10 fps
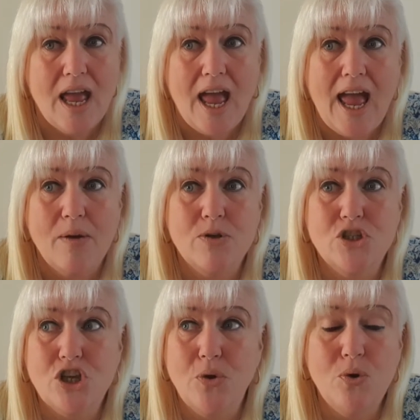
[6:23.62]
I was
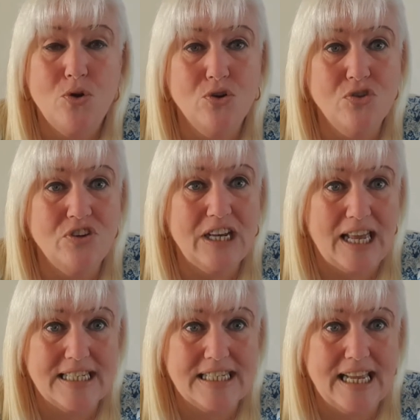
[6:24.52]
so hungry
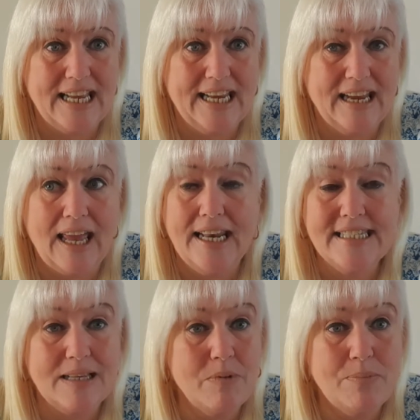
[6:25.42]
last night and I'd
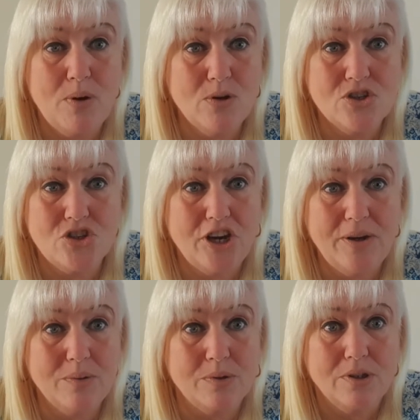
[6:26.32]
had my bowl of
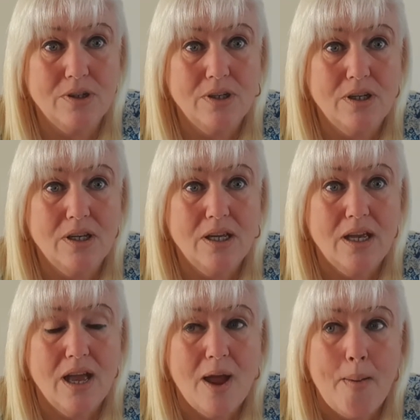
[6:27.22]
stew.
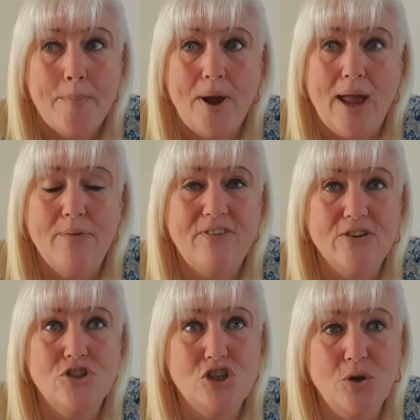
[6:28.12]
But I
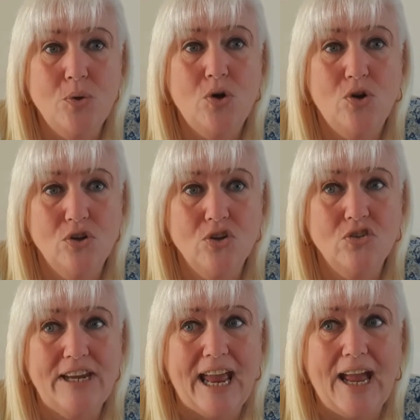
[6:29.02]
felt so
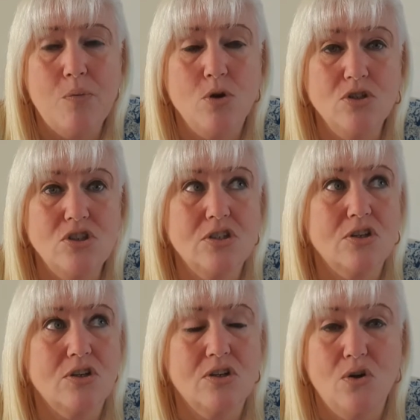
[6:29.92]
hungry. I wanted
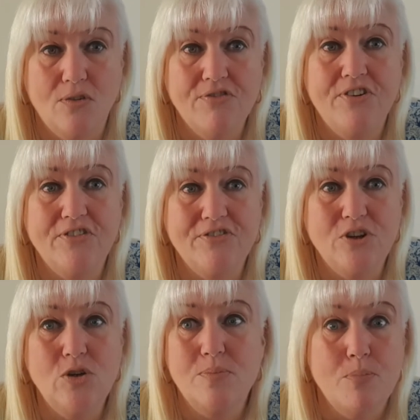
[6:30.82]
comfort
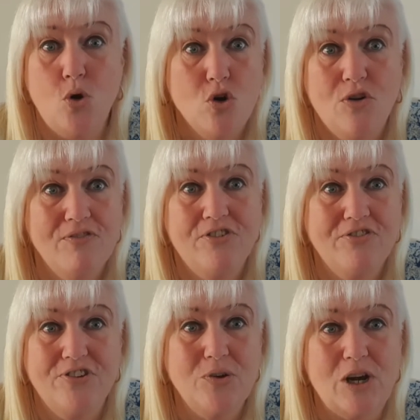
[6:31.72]
food, more comfort
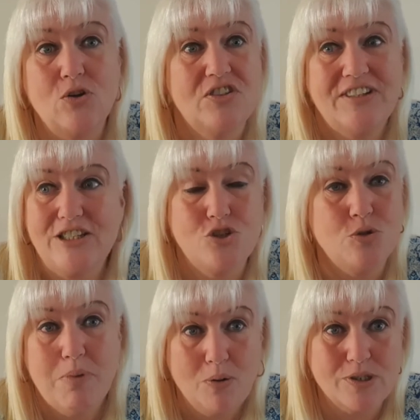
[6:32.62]
food. I could have eaten 2
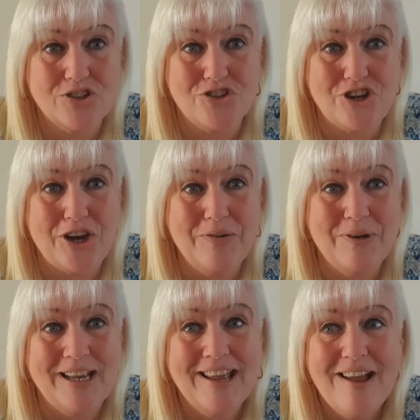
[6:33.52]
bowls of stew,
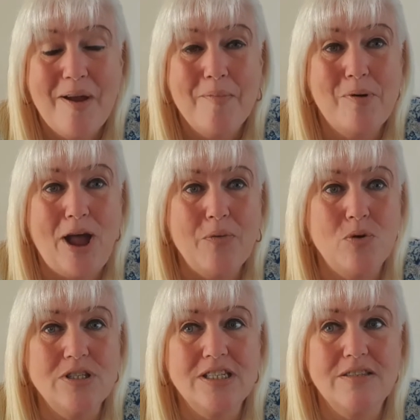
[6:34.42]
but I
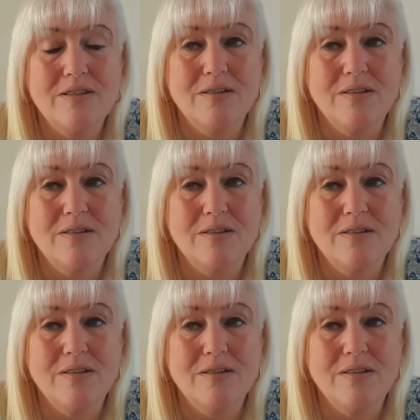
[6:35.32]
wanted